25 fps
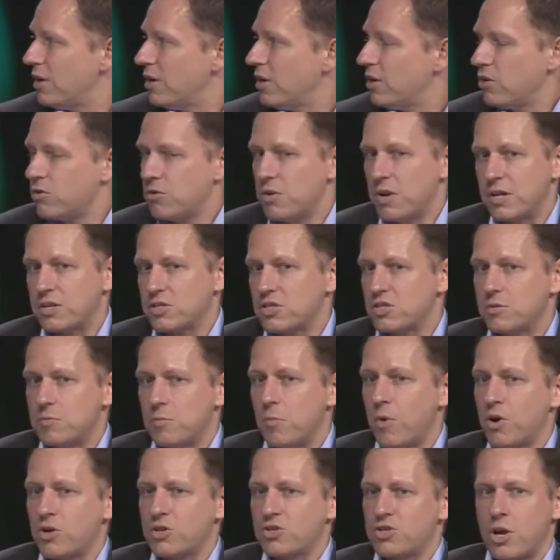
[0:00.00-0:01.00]
You know, the next
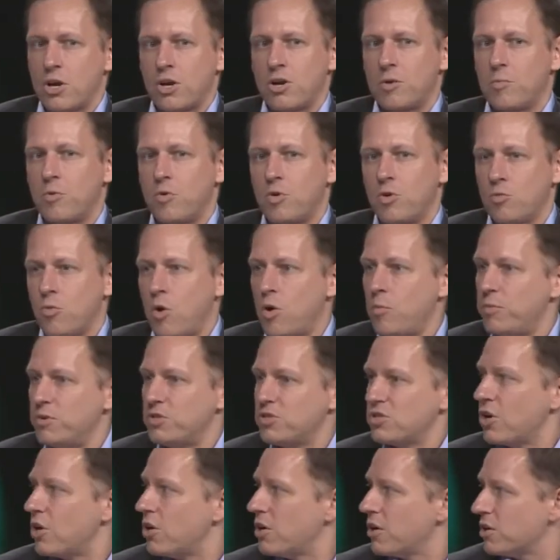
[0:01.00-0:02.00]
Mark Zuckerberg won't be
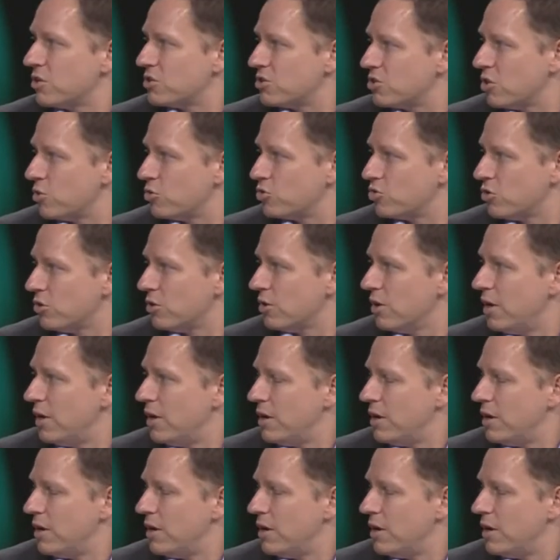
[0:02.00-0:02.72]
starting a social